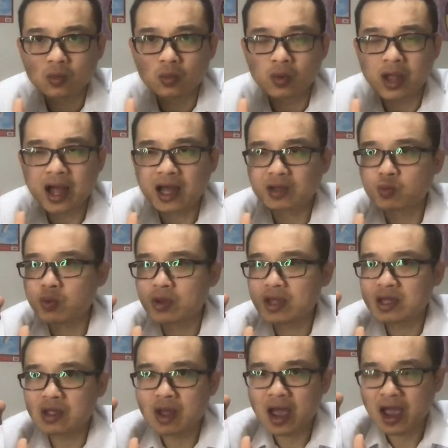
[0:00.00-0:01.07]
we ask whether
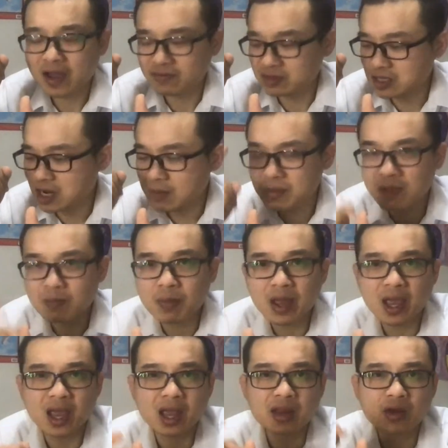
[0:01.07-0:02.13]
you have tummy
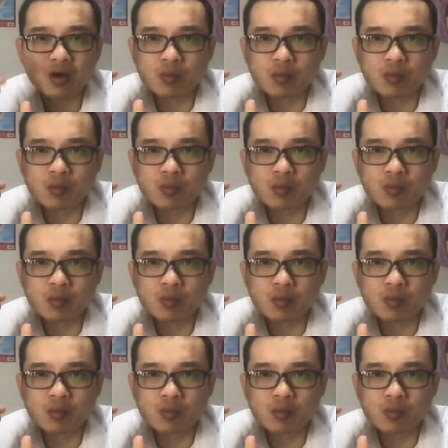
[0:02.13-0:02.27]
pain